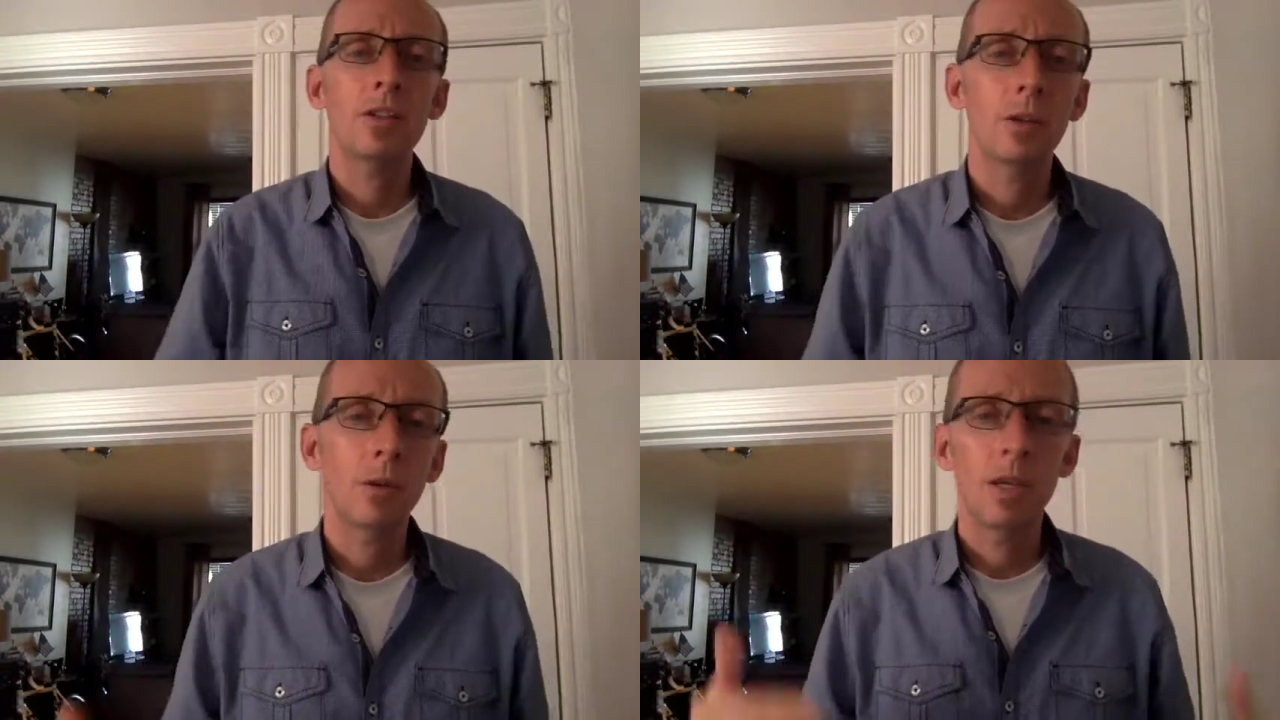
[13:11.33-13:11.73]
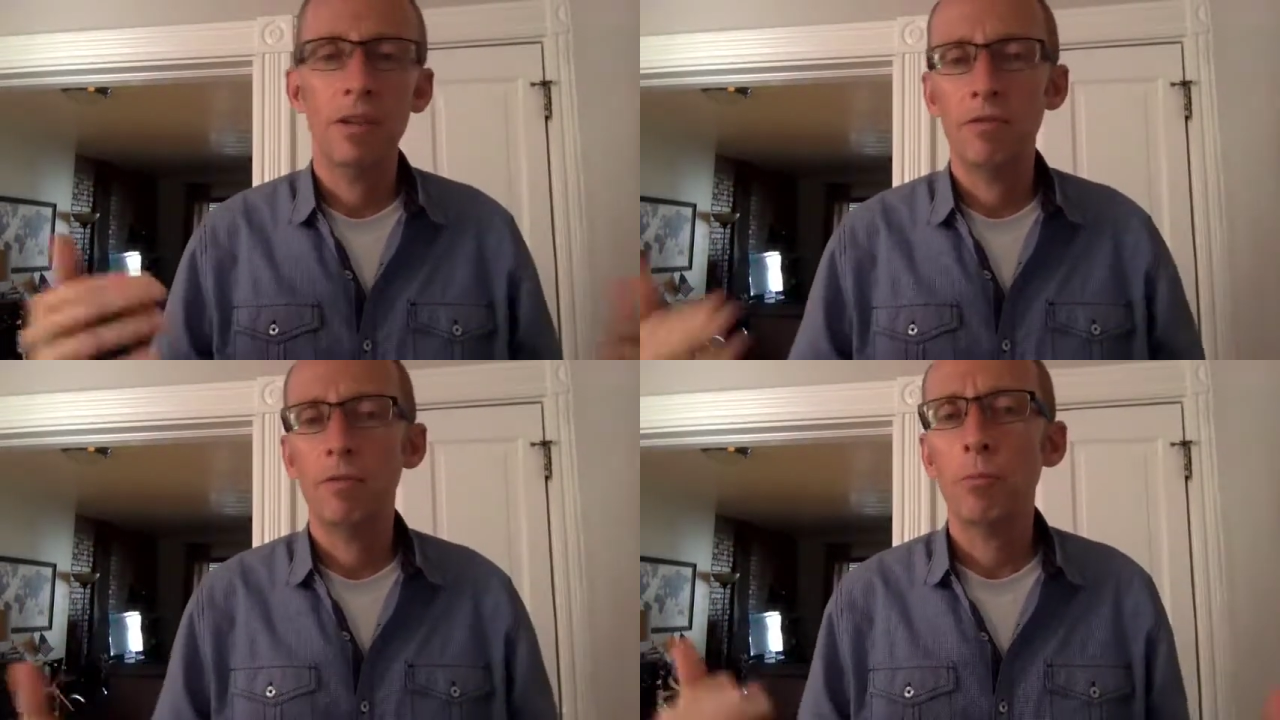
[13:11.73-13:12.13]
to
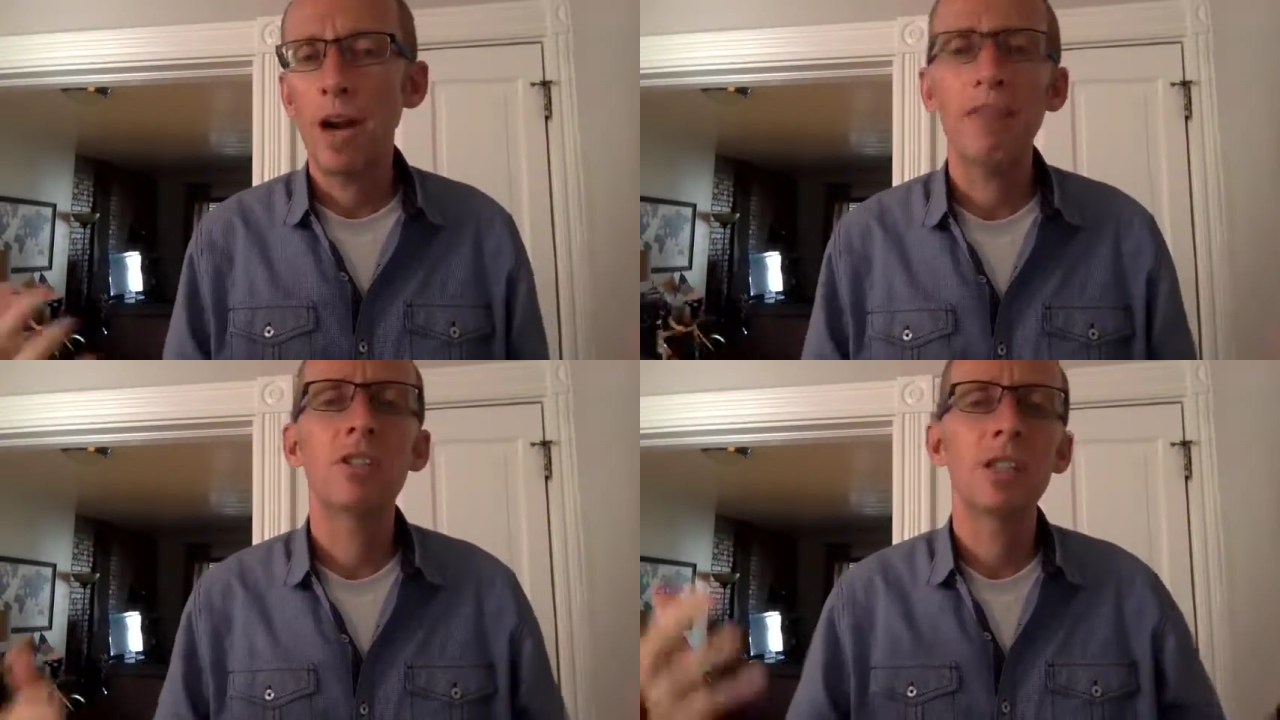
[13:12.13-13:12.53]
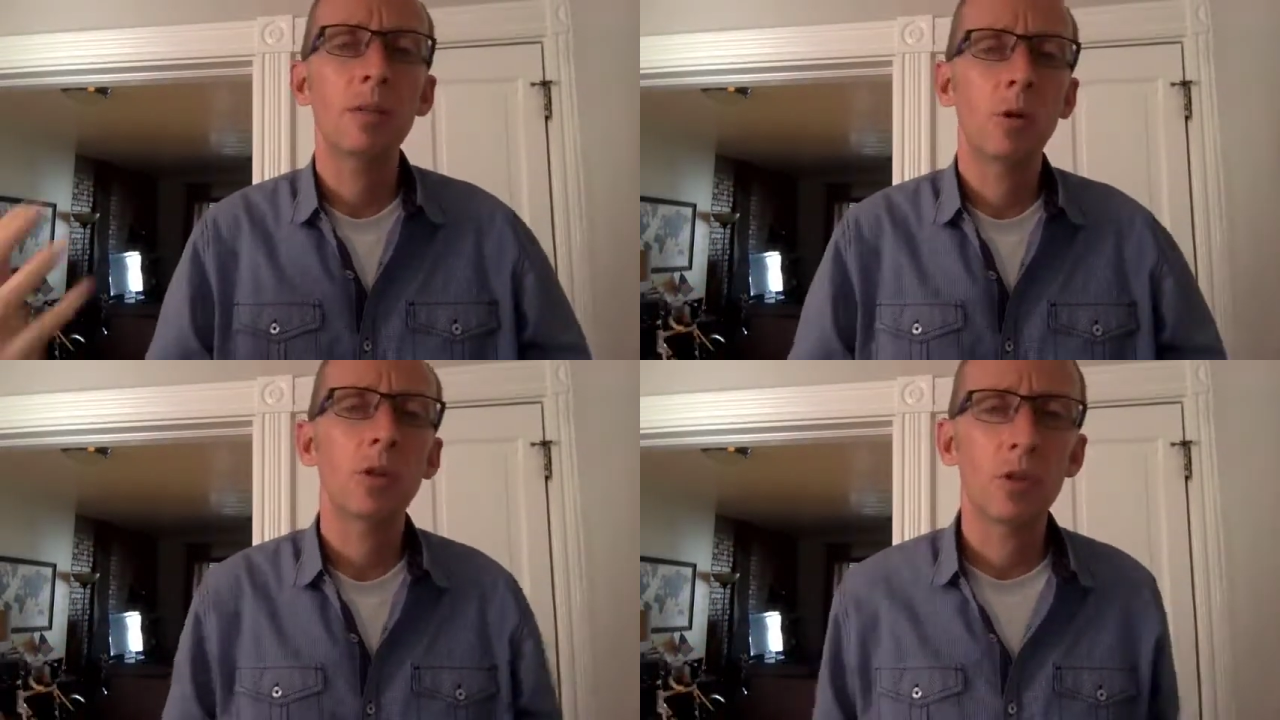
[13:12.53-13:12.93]
give privacy,
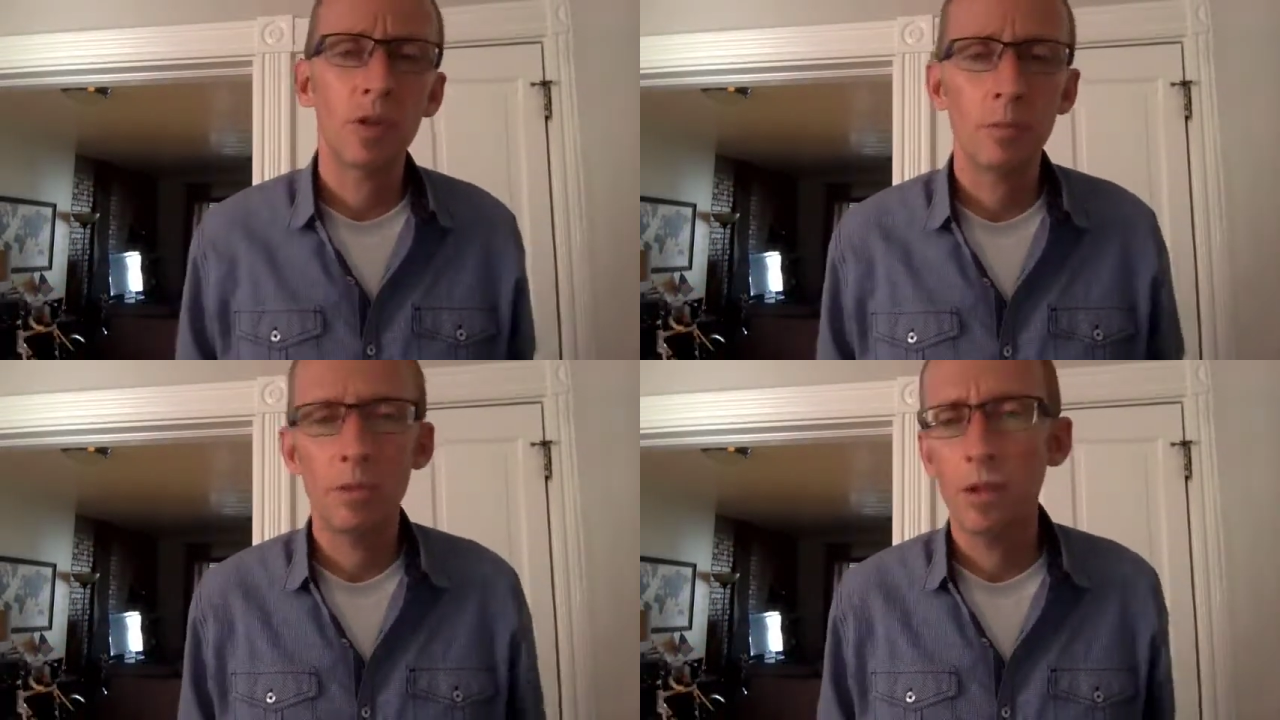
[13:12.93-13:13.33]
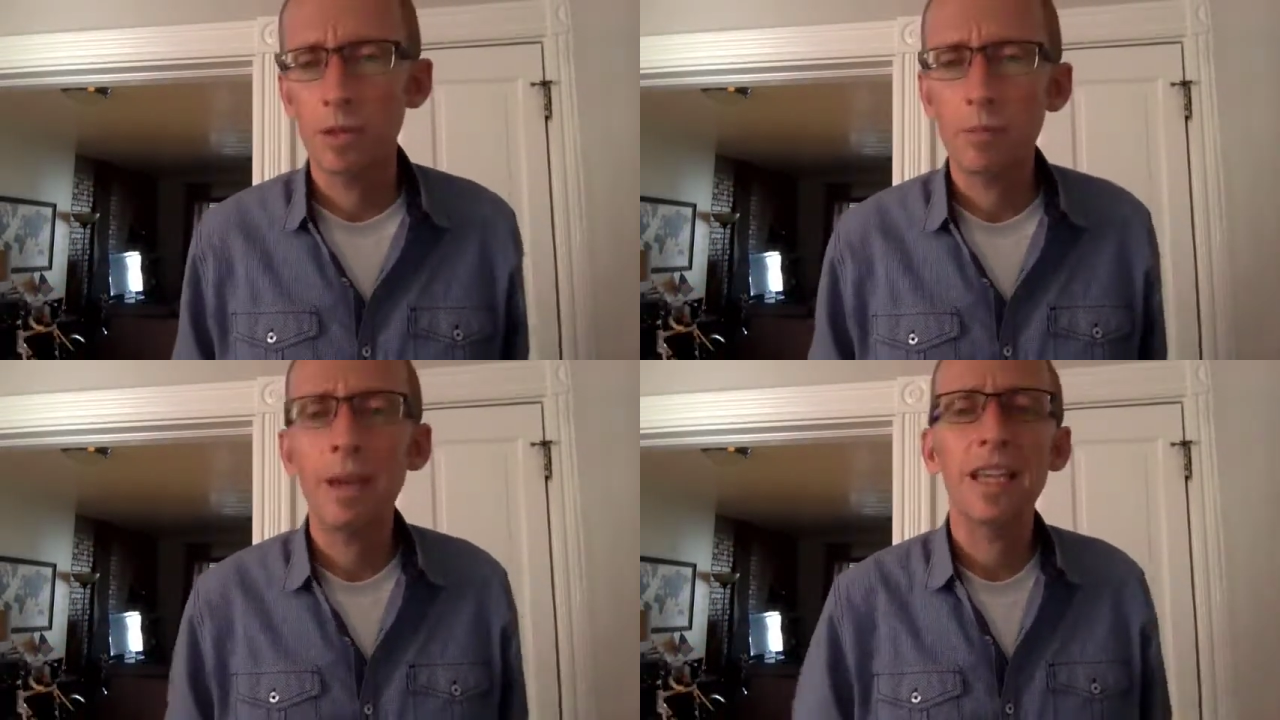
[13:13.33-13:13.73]
personal
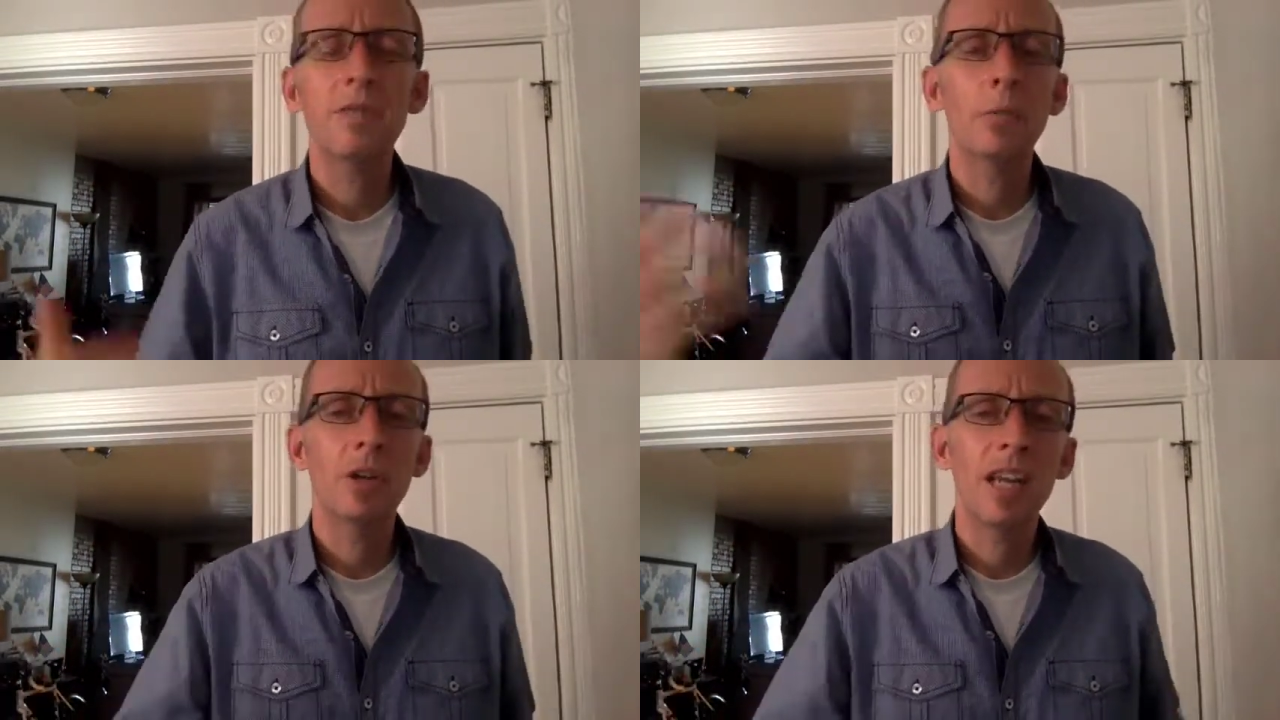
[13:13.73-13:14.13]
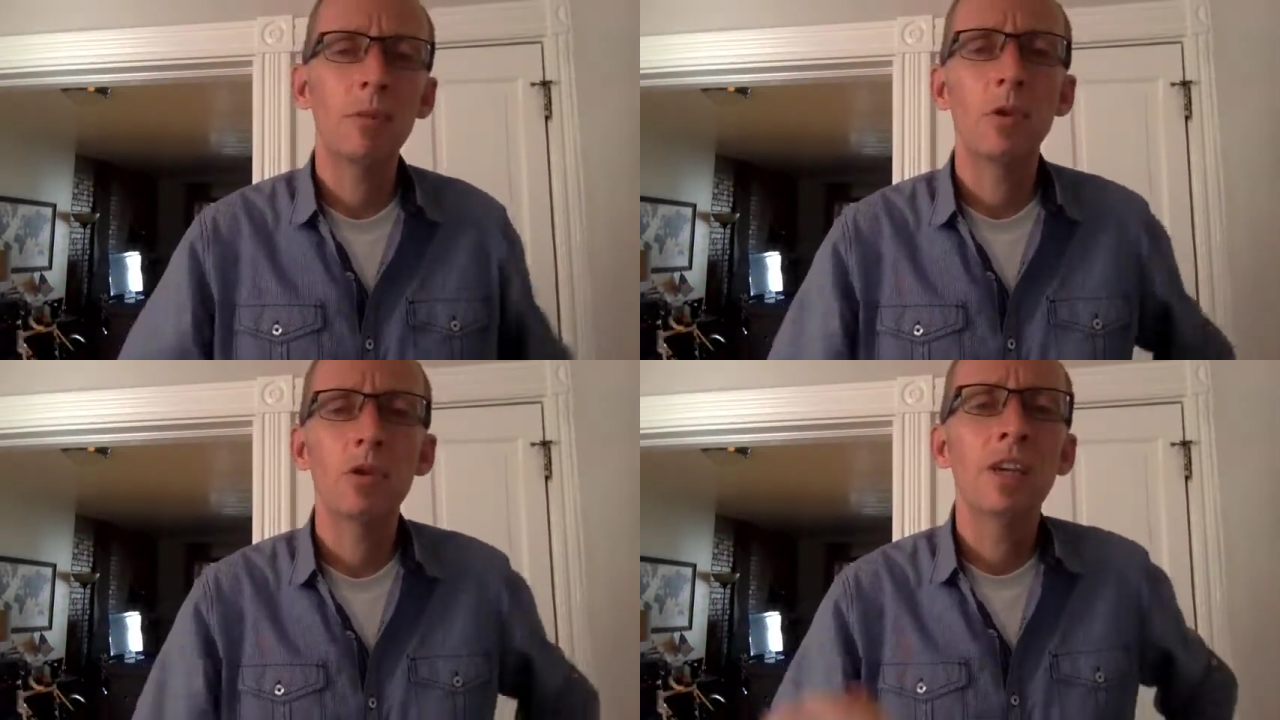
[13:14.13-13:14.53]
space from your
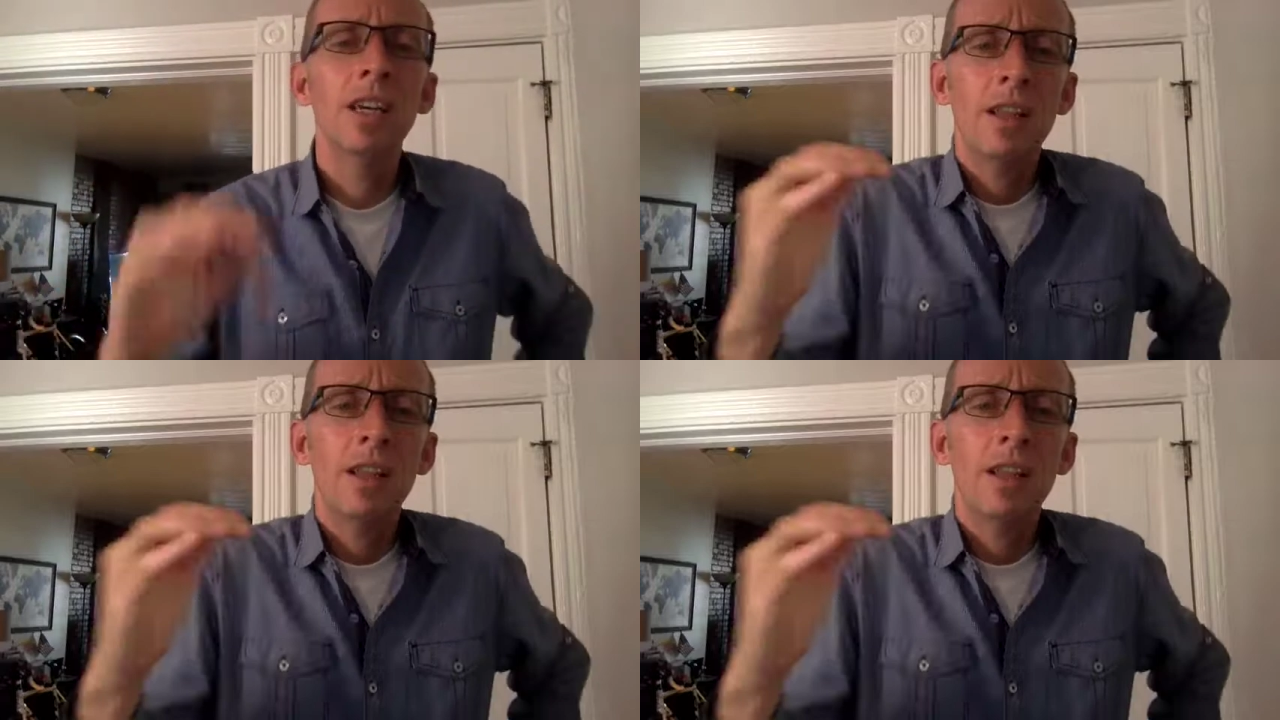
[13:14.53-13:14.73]
neighbors,